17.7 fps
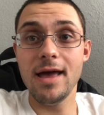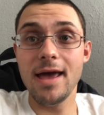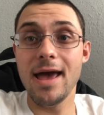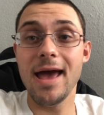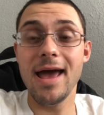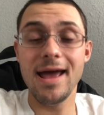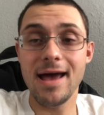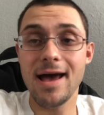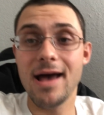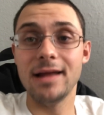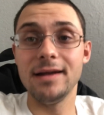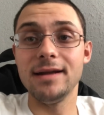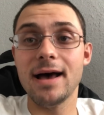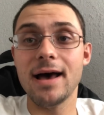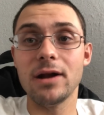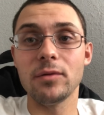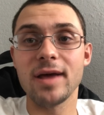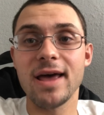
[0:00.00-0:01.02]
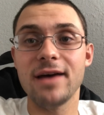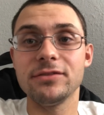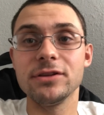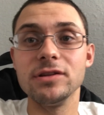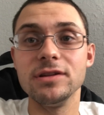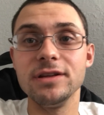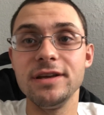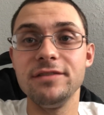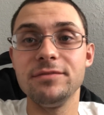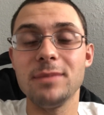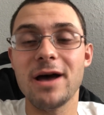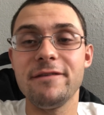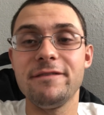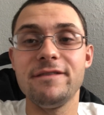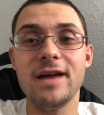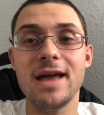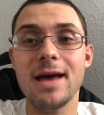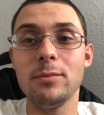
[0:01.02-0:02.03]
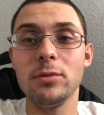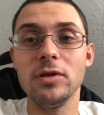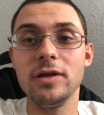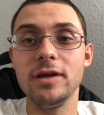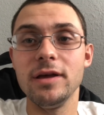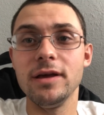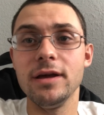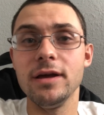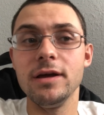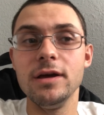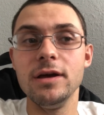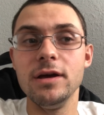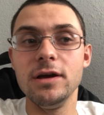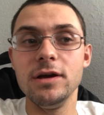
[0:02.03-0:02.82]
and I don't have to leave my family